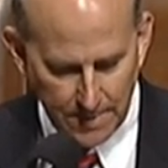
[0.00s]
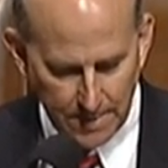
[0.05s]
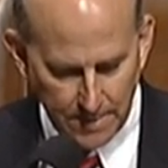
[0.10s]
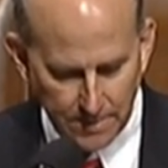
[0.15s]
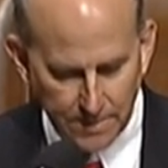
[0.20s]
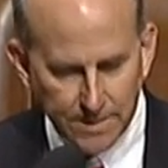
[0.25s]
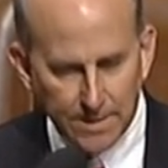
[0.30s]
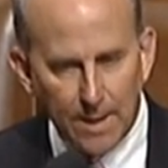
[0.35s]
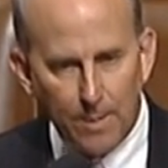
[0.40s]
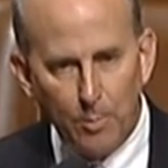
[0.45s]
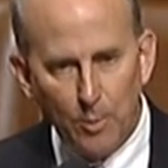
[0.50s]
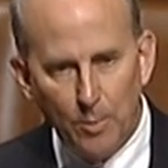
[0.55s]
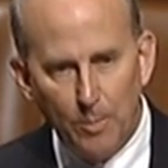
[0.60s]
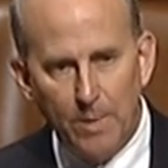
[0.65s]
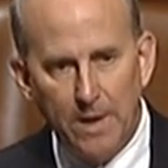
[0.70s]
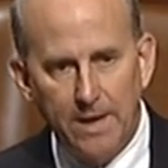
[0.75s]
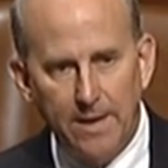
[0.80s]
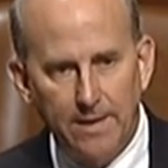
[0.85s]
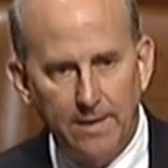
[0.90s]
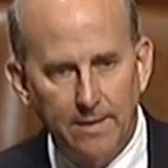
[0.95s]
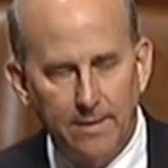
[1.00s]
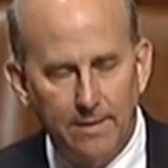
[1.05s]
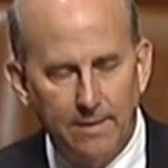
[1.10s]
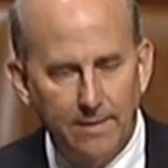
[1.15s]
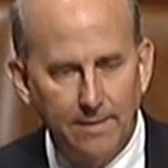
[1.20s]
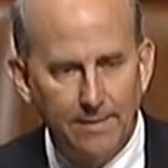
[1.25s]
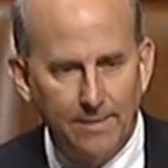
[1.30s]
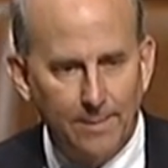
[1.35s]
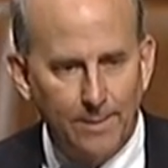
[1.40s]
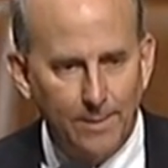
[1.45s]
Supplementing
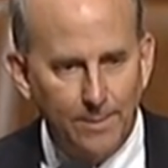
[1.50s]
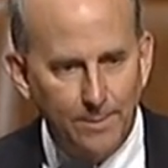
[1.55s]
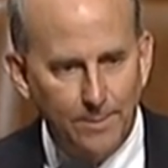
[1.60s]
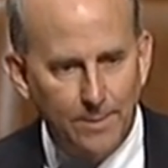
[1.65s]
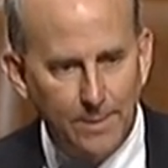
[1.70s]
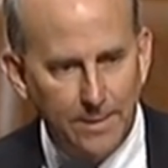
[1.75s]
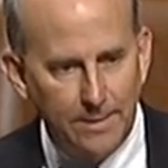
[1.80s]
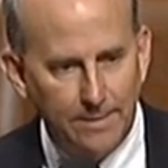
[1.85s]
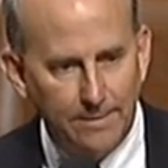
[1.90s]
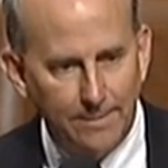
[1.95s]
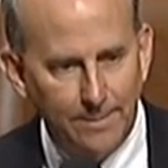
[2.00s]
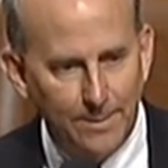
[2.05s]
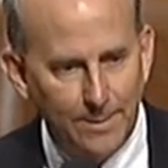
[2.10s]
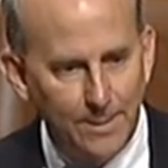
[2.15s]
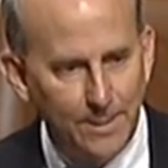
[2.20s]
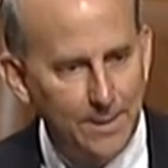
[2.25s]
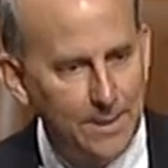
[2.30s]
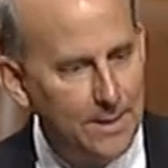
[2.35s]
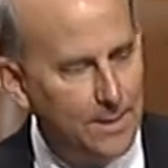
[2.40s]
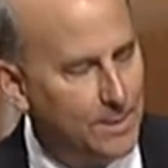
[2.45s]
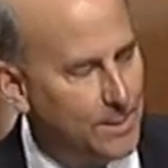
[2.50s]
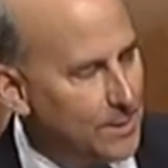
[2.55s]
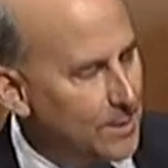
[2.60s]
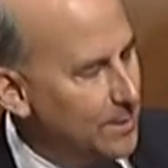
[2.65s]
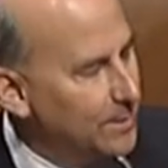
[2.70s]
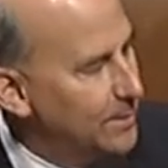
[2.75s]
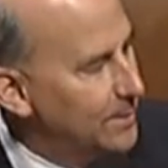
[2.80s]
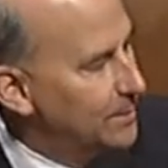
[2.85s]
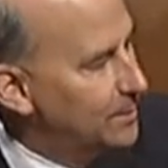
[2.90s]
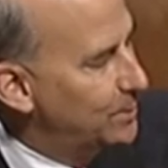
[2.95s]
the
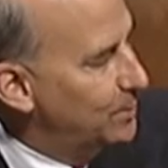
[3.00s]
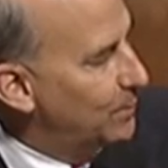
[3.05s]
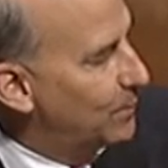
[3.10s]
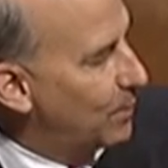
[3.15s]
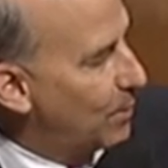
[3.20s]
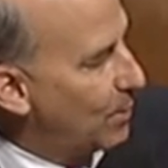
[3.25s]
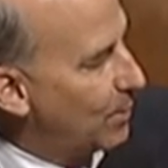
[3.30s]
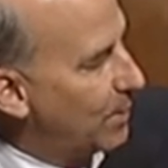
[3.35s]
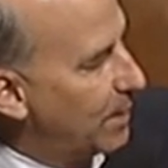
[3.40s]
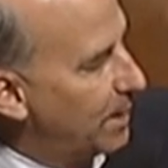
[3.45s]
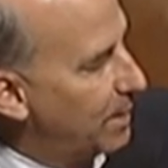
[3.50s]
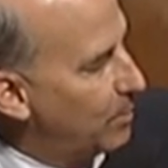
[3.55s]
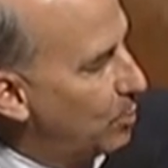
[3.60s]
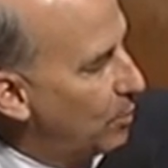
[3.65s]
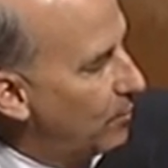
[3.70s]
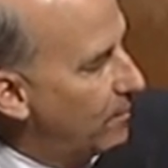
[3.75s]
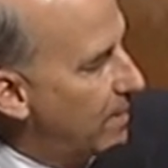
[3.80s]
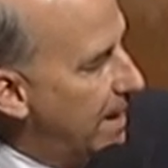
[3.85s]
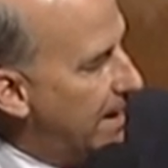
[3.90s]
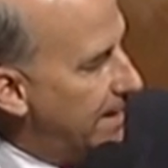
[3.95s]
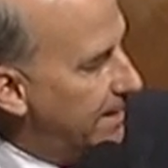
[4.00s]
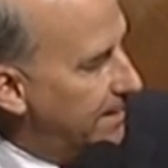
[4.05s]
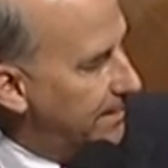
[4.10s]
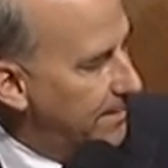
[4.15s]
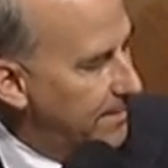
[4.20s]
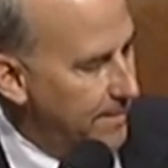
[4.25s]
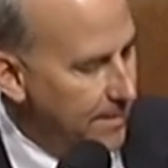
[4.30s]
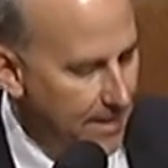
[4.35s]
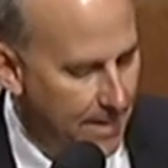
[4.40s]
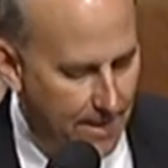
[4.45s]
teaching that you've already
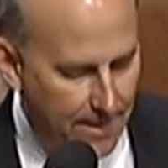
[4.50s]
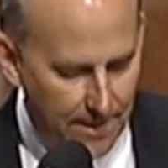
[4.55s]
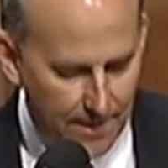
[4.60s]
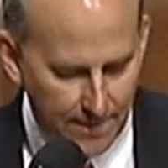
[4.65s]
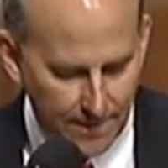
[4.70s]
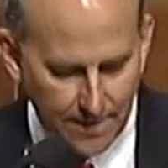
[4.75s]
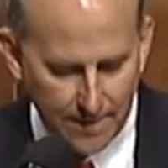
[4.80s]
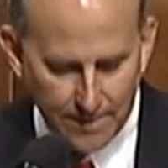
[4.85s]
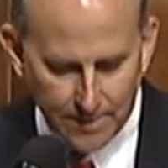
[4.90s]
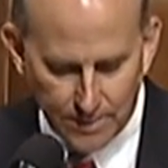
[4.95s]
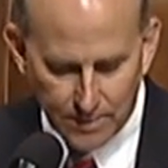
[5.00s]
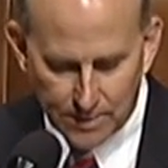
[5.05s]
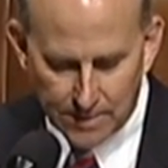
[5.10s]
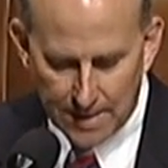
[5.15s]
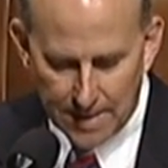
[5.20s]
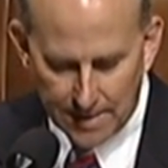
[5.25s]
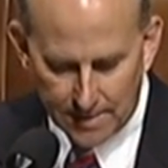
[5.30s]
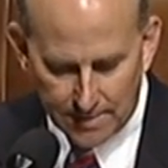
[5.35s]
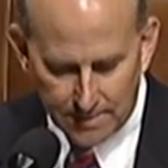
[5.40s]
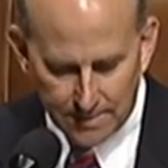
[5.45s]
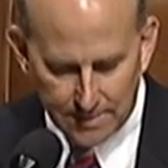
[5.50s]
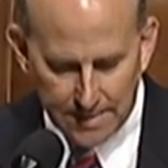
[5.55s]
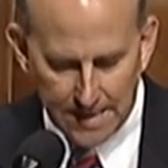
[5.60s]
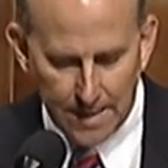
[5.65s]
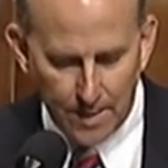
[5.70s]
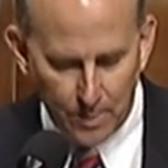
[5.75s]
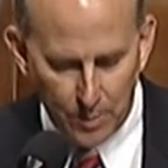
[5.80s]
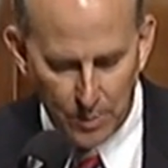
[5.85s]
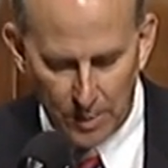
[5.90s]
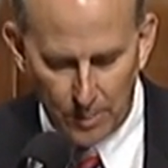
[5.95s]
provided, I'd just like to
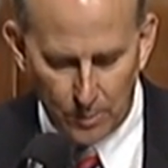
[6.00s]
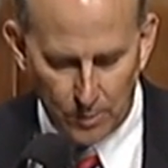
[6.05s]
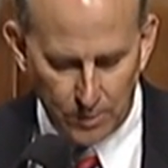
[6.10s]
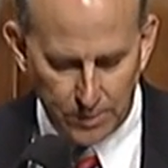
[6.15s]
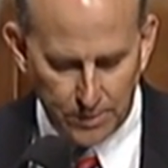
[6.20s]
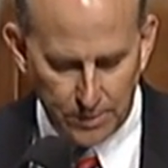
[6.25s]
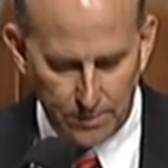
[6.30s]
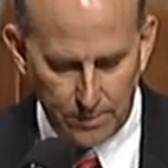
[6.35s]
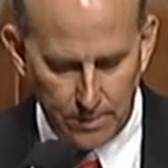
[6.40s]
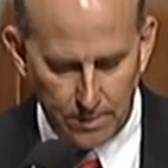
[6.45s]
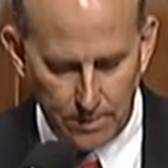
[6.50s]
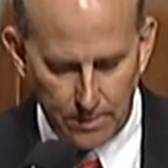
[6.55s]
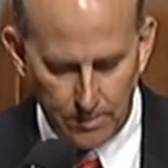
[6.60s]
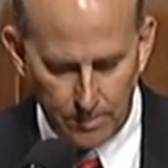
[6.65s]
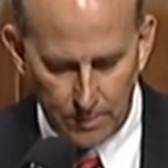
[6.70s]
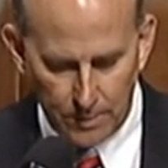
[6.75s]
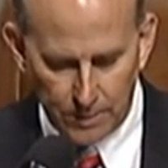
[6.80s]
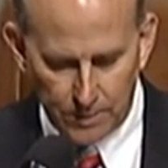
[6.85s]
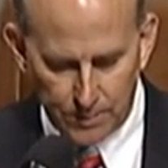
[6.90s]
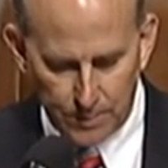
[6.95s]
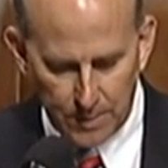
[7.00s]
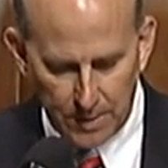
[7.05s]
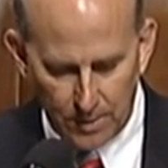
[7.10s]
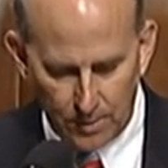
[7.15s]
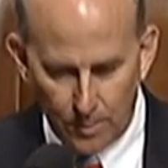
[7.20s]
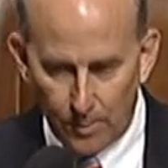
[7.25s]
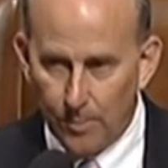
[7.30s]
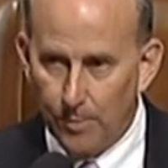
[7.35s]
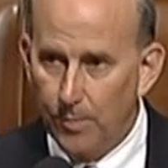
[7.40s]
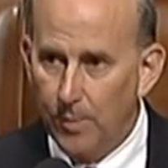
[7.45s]
take people to, Mr.
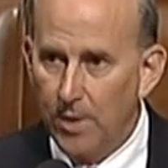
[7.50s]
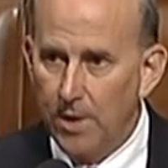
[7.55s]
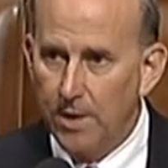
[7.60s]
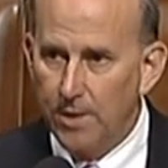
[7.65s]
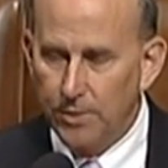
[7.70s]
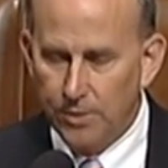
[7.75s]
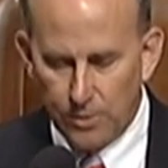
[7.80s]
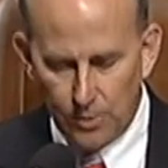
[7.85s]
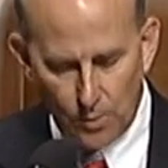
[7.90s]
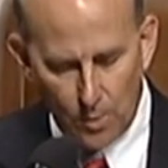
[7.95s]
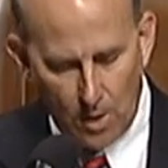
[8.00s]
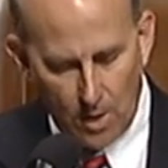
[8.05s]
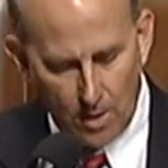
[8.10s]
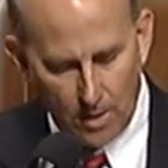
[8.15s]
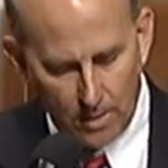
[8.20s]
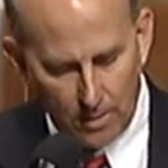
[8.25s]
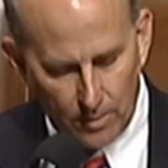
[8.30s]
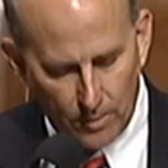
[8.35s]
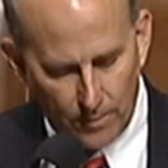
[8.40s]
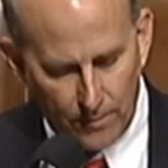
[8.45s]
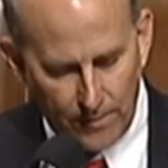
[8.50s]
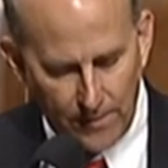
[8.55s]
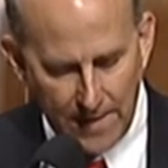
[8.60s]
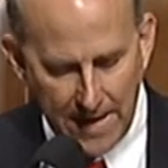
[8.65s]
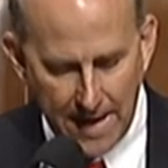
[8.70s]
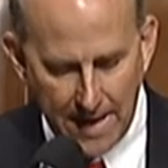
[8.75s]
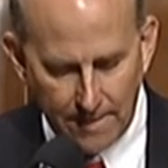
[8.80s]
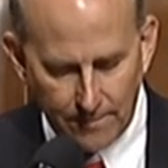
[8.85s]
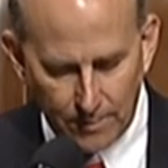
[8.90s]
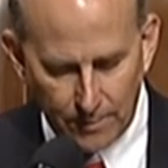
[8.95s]
Speaker, to Article
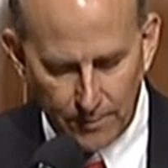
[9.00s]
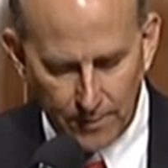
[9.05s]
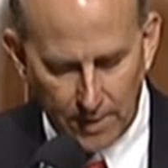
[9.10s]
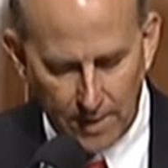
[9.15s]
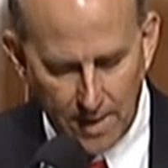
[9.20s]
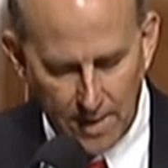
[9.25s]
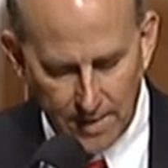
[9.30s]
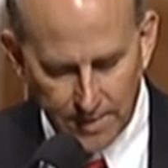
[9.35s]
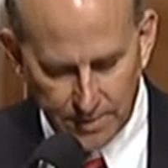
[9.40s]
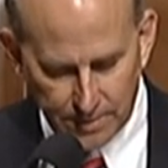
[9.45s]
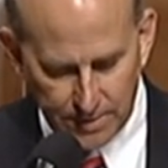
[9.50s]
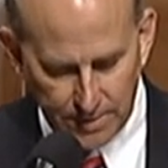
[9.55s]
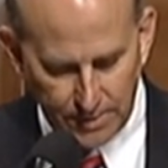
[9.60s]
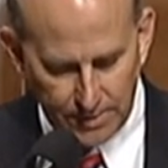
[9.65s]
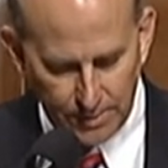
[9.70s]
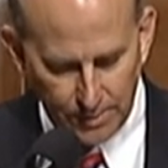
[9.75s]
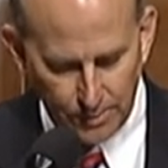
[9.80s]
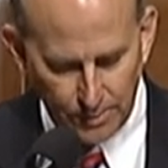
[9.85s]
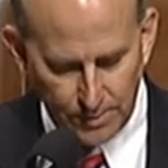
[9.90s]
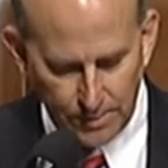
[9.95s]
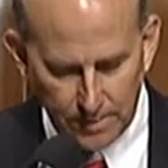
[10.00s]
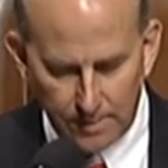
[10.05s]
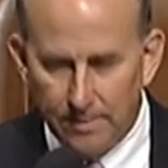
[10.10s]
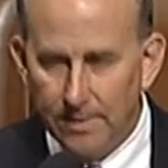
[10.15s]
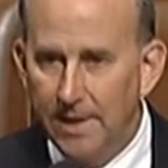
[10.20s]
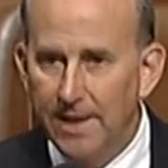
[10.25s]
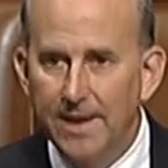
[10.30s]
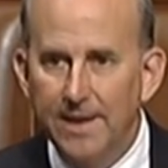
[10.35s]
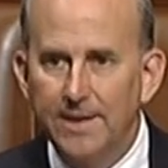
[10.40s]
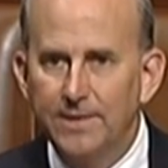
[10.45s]
5 of the Constitution.
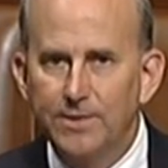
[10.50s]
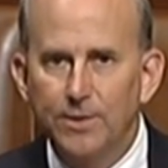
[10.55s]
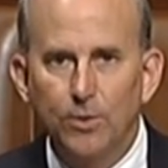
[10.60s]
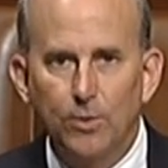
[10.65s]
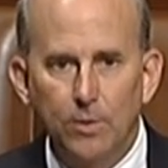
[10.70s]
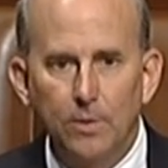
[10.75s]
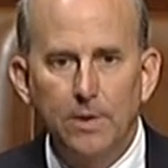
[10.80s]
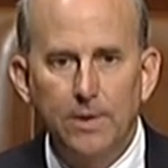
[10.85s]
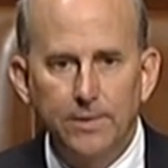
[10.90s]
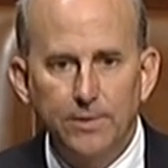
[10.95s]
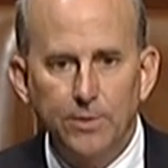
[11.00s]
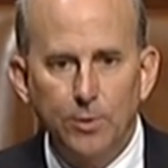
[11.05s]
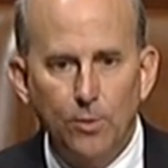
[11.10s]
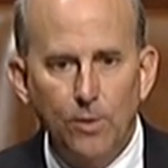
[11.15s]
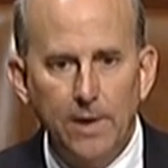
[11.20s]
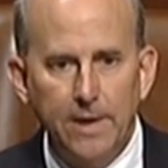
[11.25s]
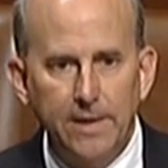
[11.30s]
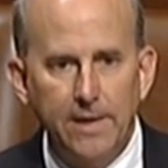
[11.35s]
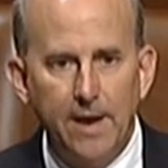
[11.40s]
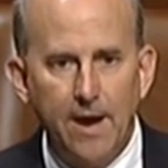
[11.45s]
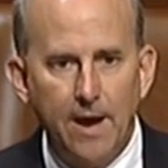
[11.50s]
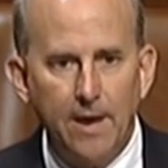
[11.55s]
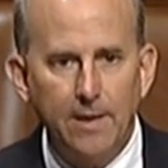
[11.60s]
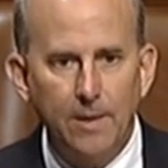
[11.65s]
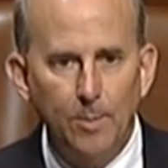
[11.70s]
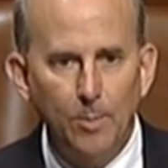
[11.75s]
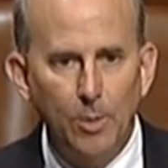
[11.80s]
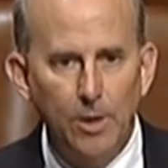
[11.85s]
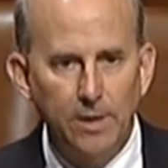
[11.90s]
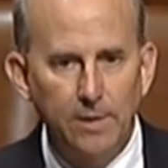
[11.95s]
It's a great
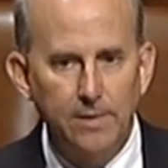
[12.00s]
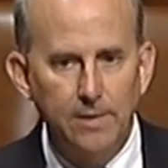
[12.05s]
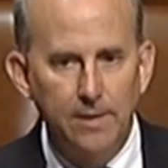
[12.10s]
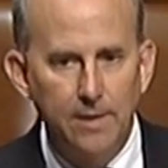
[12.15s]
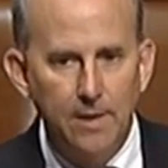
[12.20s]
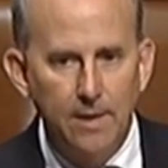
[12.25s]
document.